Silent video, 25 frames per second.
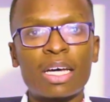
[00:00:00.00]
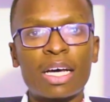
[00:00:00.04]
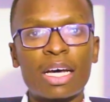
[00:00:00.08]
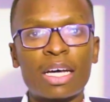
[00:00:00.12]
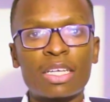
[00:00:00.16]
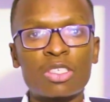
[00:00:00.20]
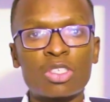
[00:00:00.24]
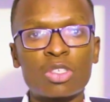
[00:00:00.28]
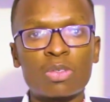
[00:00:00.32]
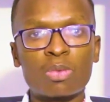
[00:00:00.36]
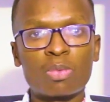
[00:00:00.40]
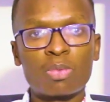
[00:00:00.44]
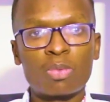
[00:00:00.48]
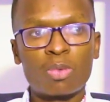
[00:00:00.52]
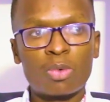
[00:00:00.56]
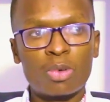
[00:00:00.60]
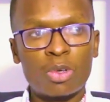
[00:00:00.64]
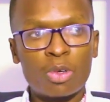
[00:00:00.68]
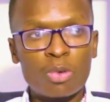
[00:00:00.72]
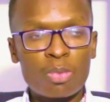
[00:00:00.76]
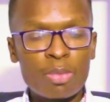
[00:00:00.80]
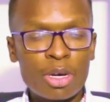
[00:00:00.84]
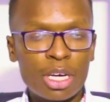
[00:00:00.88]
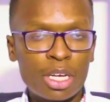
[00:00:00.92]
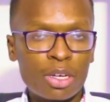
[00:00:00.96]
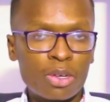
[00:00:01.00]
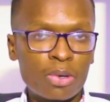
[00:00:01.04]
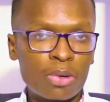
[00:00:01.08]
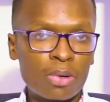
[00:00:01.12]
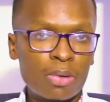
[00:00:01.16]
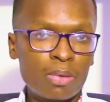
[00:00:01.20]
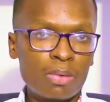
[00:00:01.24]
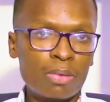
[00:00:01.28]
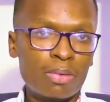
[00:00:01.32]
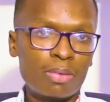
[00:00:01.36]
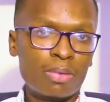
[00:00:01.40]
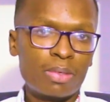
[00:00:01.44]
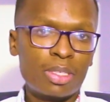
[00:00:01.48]
As you may
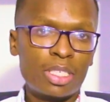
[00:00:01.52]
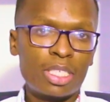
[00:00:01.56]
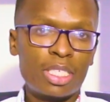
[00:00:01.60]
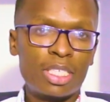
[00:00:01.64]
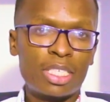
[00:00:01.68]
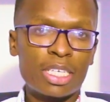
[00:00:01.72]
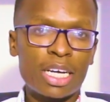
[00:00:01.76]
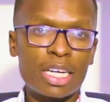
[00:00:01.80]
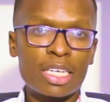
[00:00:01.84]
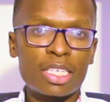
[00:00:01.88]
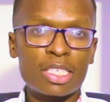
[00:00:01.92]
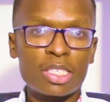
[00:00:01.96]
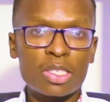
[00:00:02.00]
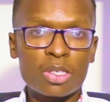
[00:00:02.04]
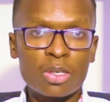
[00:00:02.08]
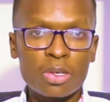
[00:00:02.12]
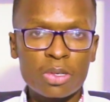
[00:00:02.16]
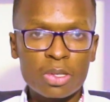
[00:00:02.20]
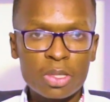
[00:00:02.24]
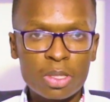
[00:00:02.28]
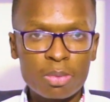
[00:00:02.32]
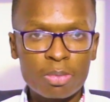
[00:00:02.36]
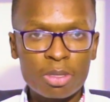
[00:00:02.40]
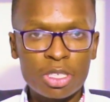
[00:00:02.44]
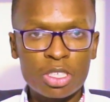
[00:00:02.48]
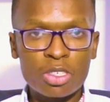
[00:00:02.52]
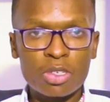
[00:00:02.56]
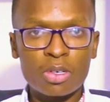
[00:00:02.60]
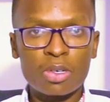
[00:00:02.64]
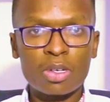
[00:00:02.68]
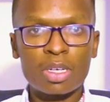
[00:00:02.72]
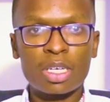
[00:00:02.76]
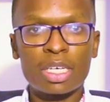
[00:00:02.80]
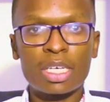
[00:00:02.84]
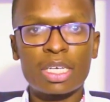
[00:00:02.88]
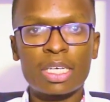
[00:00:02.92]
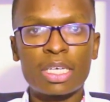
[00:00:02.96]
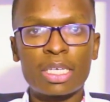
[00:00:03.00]
know, Janice
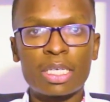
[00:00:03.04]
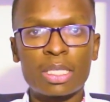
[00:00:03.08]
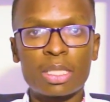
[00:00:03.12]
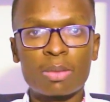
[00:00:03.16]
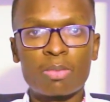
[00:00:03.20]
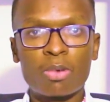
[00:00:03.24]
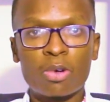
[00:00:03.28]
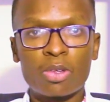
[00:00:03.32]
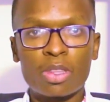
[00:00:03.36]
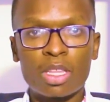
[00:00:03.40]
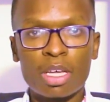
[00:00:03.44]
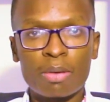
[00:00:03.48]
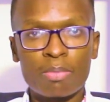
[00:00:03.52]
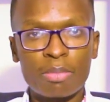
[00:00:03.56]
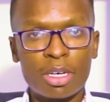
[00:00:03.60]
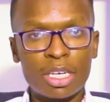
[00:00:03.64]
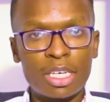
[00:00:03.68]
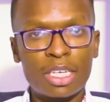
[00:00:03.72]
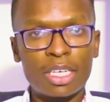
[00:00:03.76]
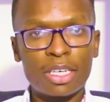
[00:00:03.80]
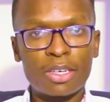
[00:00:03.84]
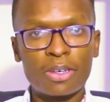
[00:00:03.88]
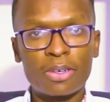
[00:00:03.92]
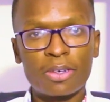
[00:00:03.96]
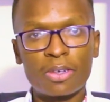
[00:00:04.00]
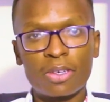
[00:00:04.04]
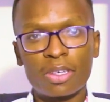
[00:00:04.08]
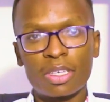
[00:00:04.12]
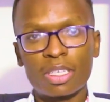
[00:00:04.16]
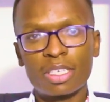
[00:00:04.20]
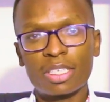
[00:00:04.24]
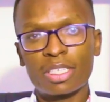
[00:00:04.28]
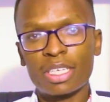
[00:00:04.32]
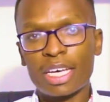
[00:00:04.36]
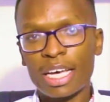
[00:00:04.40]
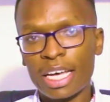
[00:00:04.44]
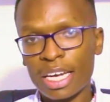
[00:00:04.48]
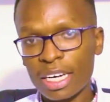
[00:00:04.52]
Hospital is both a medical
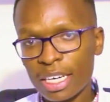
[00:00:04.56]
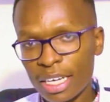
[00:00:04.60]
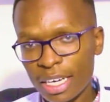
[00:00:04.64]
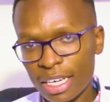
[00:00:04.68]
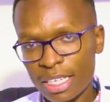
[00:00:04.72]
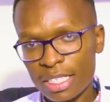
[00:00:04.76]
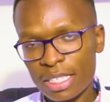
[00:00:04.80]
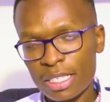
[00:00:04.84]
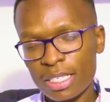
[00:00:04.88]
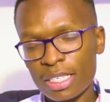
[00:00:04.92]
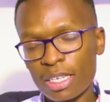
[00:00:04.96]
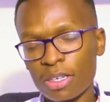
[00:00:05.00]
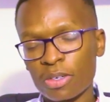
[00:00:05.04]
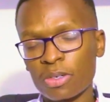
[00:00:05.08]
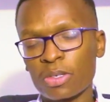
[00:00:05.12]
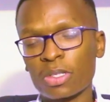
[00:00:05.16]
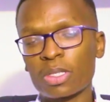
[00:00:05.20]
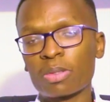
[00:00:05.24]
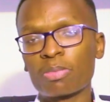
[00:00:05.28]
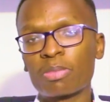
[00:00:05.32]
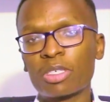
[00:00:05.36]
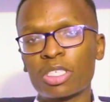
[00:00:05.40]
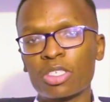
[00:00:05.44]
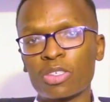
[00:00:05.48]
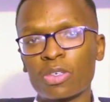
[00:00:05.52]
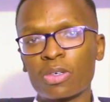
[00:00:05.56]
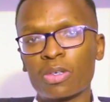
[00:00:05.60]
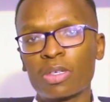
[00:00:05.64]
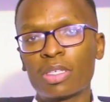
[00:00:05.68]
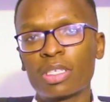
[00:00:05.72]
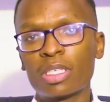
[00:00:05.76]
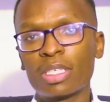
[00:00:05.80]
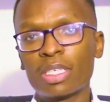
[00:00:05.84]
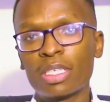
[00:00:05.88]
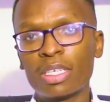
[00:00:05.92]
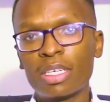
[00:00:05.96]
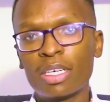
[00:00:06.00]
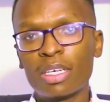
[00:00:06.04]
and cancer hospital.
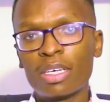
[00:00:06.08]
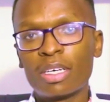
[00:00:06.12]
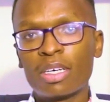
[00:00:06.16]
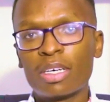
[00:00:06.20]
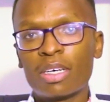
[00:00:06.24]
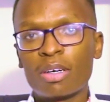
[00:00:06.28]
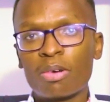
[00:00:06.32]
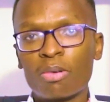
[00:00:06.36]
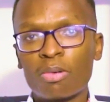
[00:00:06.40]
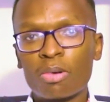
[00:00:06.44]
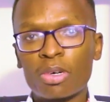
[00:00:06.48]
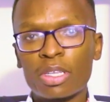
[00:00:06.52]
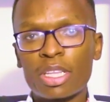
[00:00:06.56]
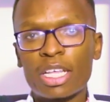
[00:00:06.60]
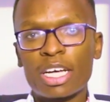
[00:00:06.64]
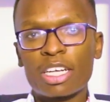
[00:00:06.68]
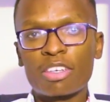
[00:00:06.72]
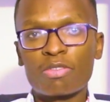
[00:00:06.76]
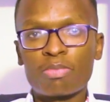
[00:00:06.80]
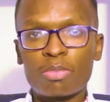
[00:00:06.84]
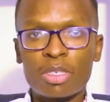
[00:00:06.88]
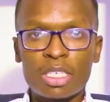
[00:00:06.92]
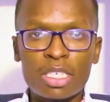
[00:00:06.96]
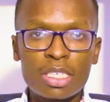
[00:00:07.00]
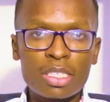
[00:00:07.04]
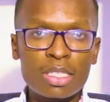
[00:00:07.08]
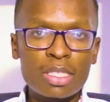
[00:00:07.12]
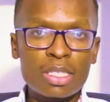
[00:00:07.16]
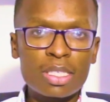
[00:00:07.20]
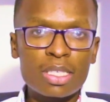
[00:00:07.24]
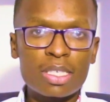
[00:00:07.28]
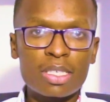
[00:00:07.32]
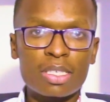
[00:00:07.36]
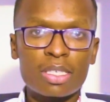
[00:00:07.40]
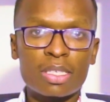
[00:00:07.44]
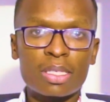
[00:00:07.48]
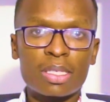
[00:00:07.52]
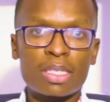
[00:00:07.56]
What that
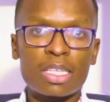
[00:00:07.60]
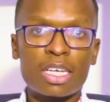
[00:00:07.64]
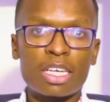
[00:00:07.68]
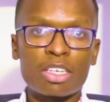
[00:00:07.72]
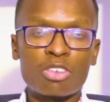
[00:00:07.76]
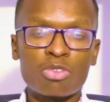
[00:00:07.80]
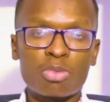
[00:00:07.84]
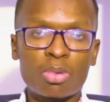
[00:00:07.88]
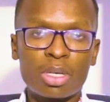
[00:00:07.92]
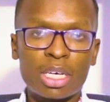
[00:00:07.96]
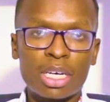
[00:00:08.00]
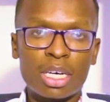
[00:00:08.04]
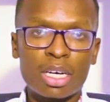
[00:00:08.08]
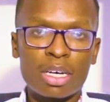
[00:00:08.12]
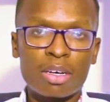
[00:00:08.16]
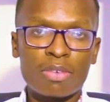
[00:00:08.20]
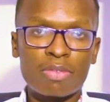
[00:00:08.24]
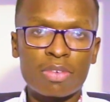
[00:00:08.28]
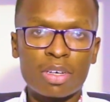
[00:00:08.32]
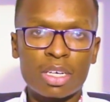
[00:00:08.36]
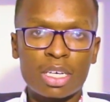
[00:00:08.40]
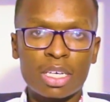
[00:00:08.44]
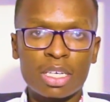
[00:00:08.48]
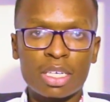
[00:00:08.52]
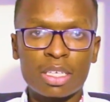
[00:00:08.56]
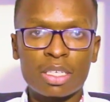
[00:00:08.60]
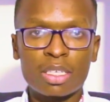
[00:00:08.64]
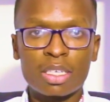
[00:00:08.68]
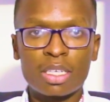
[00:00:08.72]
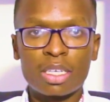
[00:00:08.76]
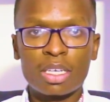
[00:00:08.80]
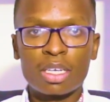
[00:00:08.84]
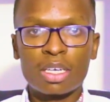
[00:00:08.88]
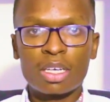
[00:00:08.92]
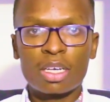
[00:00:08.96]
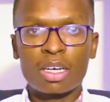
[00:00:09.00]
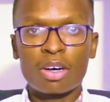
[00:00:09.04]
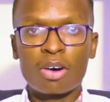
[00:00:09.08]
means is that we cover
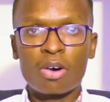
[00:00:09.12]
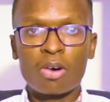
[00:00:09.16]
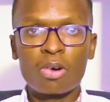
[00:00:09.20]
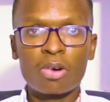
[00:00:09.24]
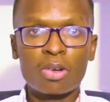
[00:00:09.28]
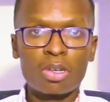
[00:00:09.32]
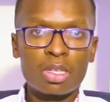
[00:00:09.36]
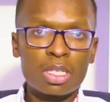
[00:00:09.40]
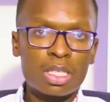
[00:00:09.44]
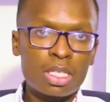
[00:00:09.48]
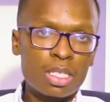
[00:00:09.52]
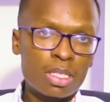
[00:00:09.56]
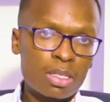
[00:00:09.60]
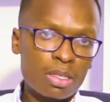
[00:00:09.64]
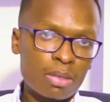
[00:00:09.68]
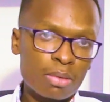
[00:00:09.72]
all